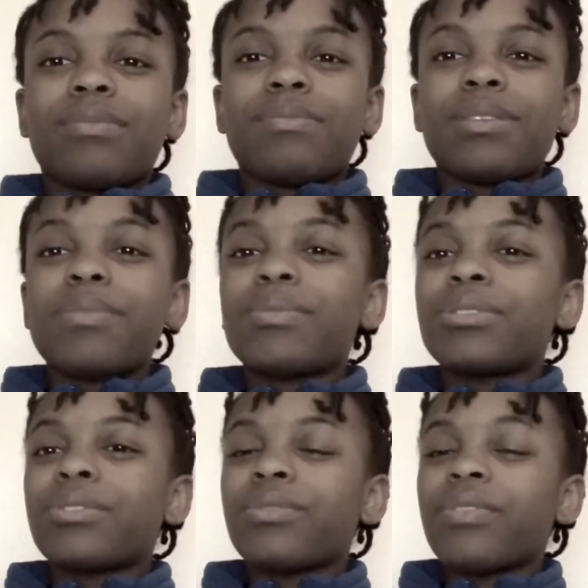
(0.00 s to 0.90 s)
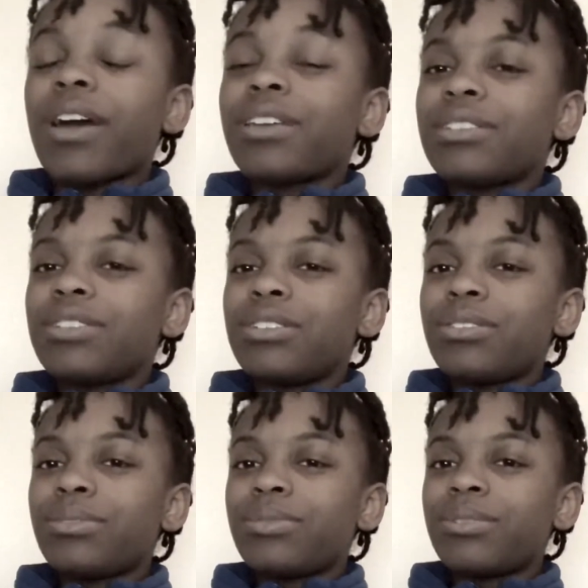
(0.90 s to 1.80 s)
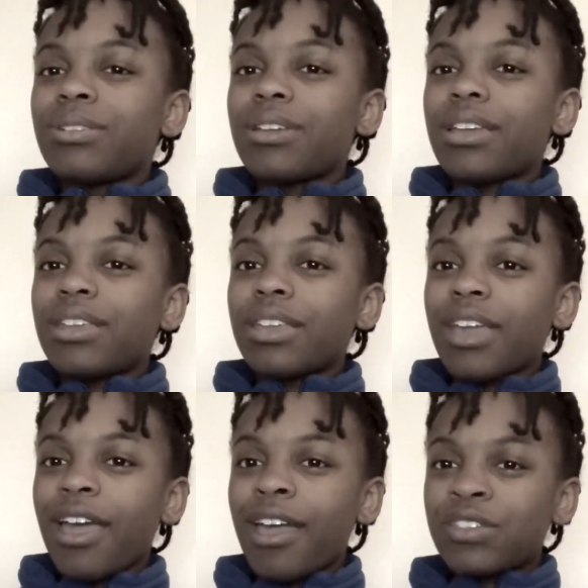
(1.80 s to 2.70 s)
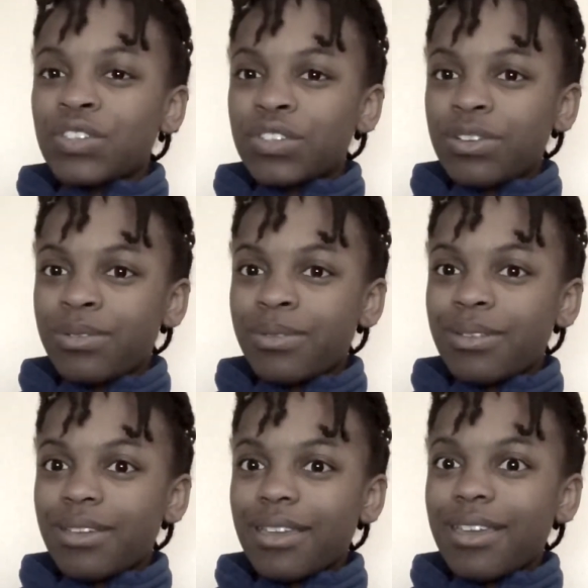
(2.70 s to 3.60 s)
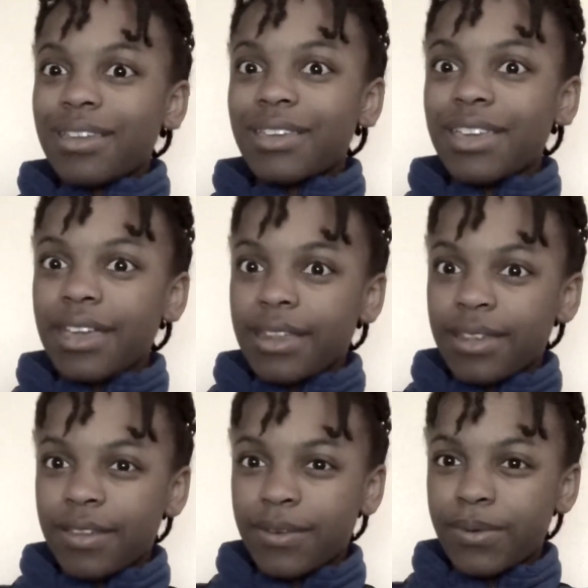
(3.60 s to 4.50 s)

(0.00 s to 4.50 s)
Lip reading: people don't find you and catch you and get you.